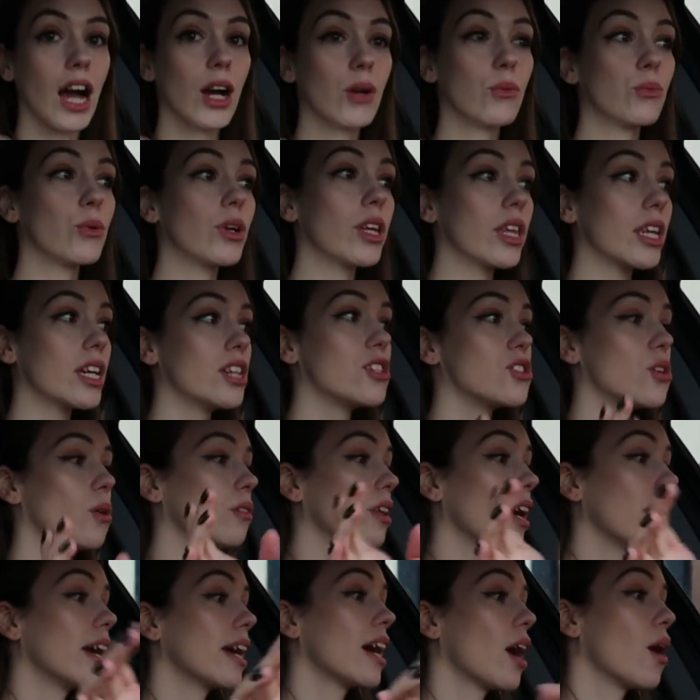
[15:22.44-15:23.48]
I really
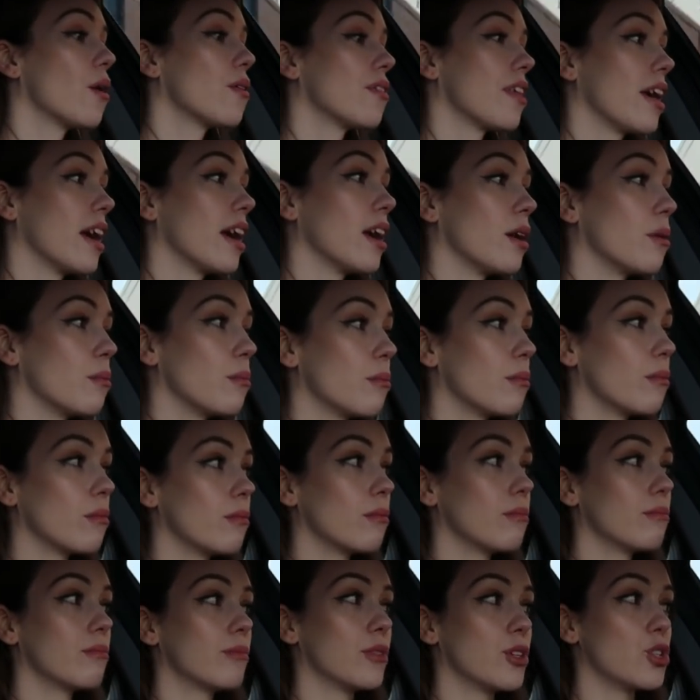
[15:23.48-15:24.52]
don't like how they
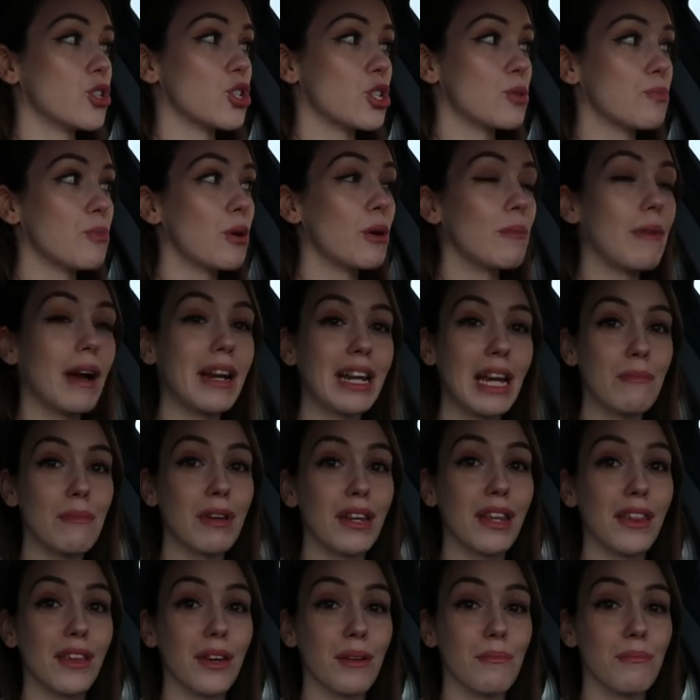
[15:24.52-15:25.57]
just put my name
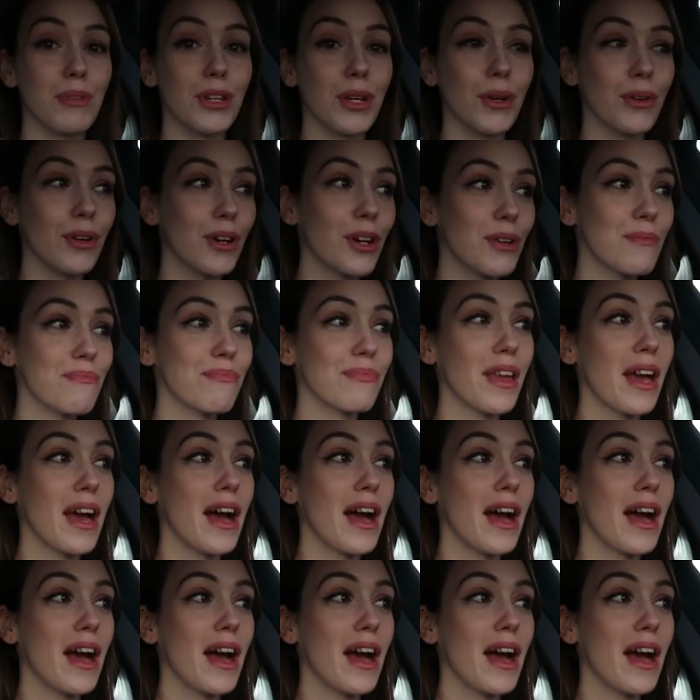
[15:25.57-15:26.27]
into the computer.